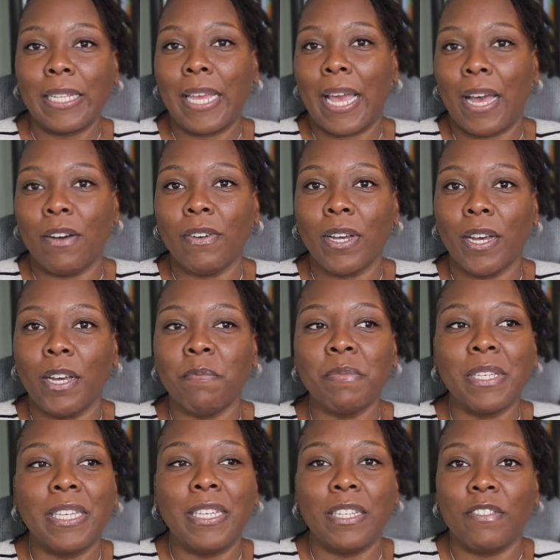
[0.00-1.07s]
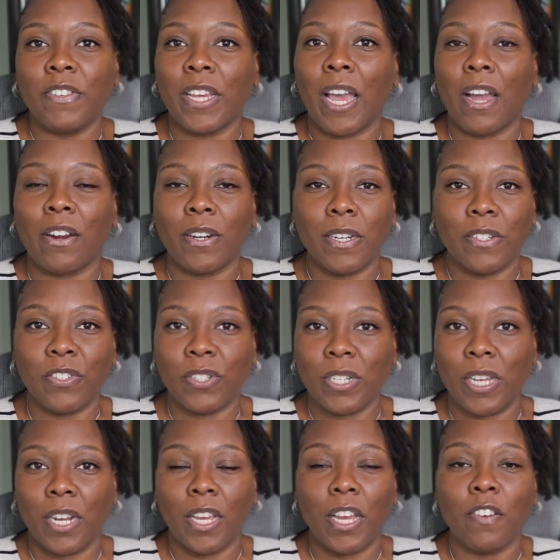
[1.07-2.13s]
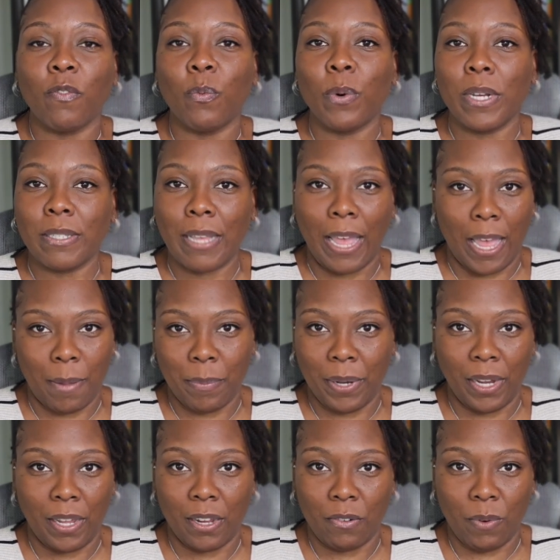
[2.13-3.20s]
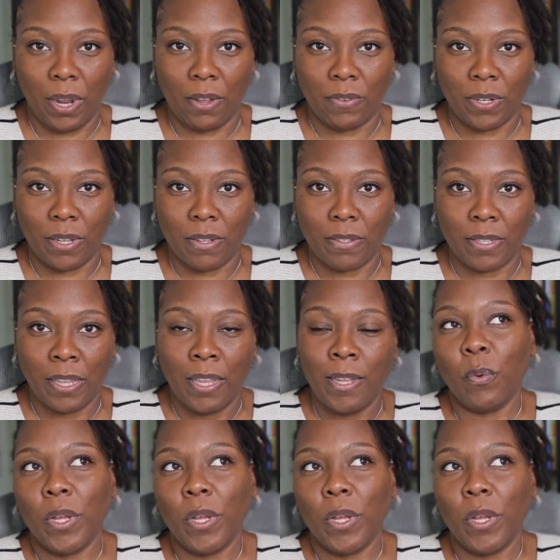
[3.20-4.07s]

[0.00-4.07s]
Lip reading: outcome given our understanding of what's happening around us.